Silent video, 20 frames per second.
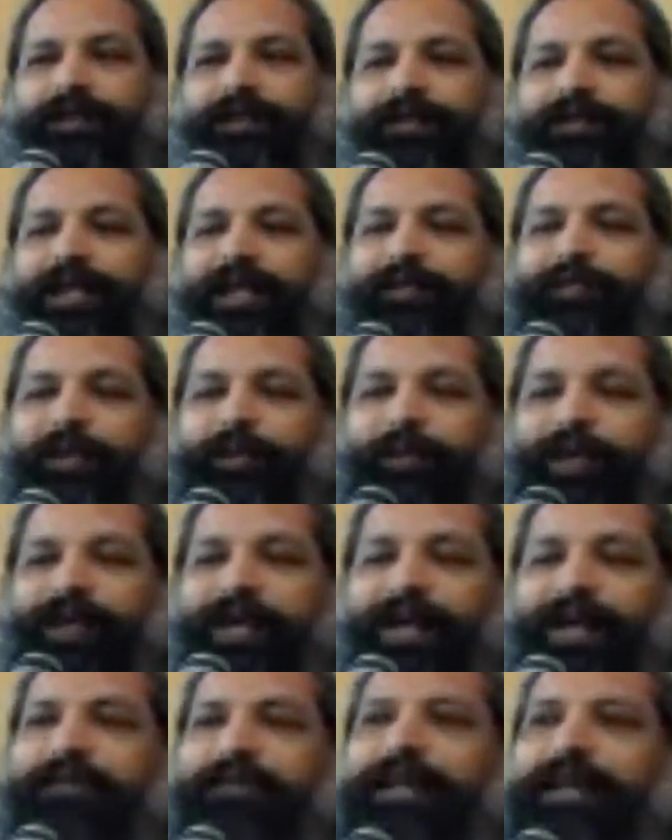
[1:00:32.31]
that we will
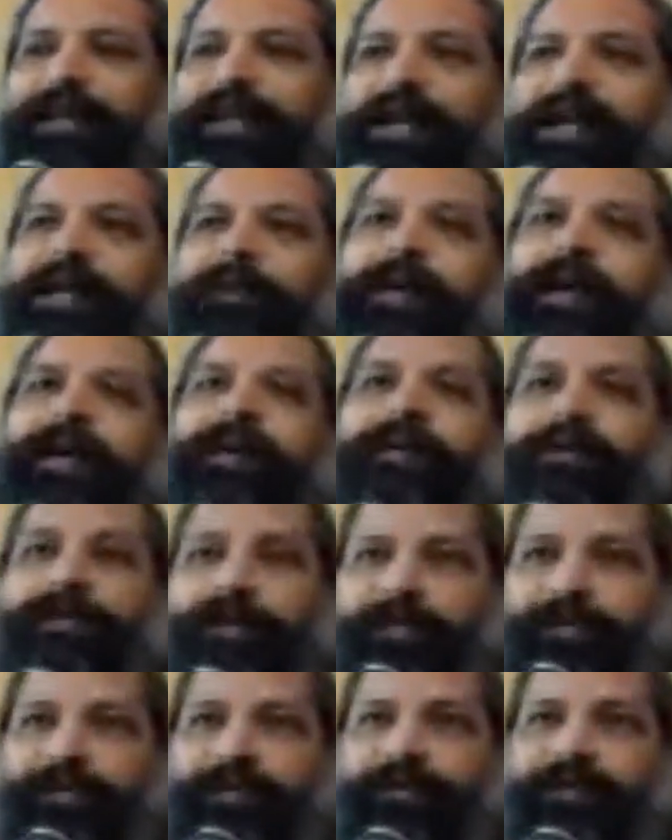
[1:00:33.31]
never again abandon
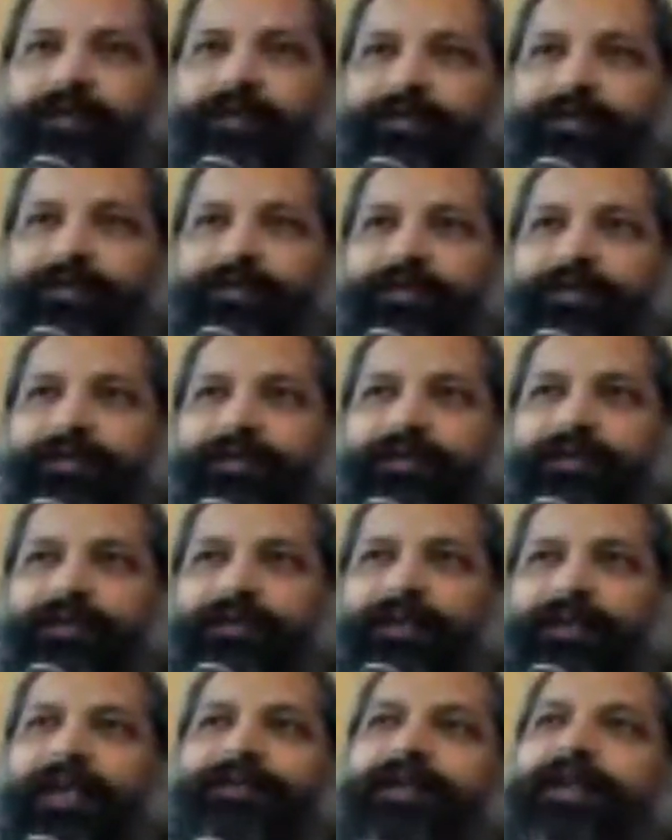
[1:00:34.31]
it
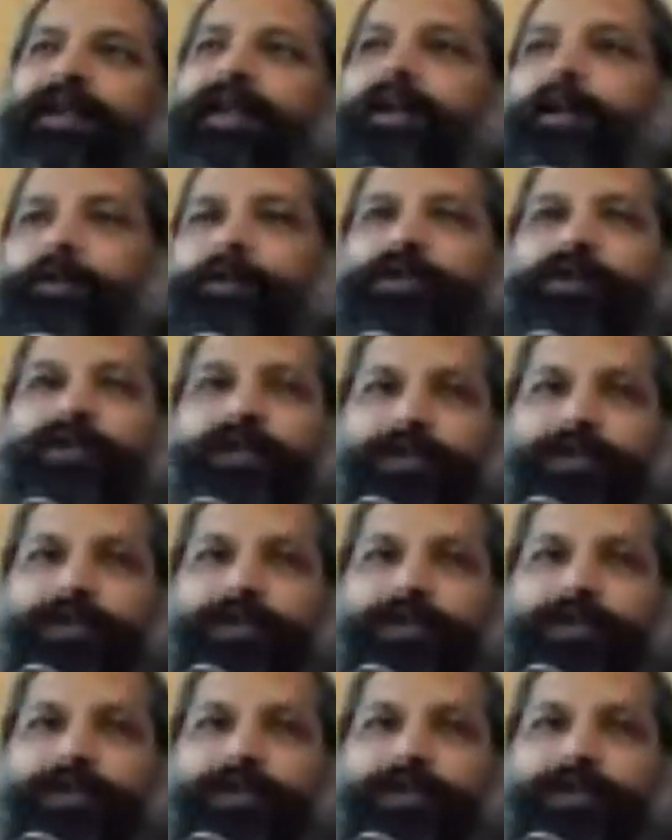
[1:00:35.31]
as an illusion